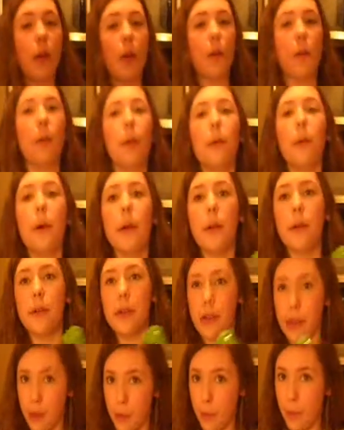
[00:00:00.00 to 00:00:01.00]
normal what you
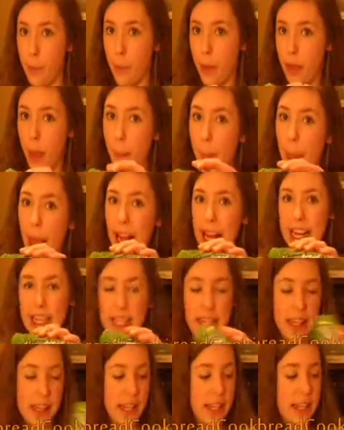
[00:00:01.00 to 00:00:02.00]
would do with a package
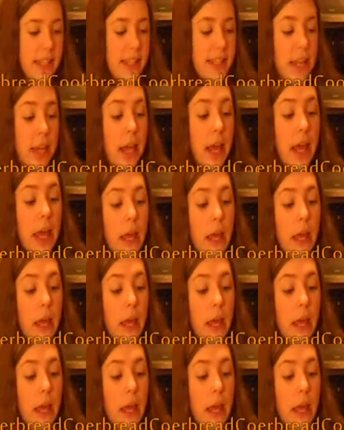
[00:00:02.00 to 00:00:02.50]
like this.